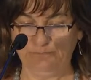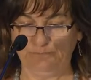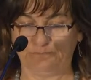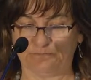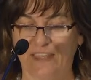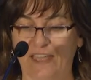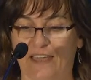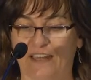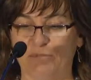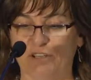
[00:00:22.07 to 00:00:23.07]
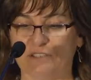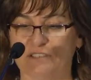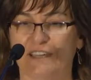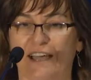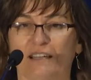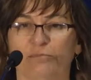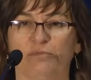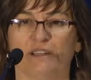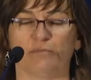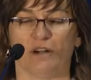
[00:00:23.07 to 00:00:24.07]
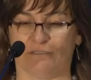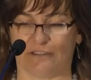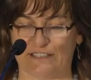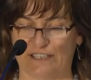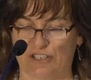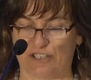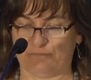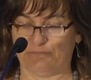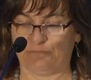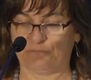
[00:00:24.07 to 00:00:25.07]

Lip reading: and I belong to the Halibut Mi'kmaq First Nation.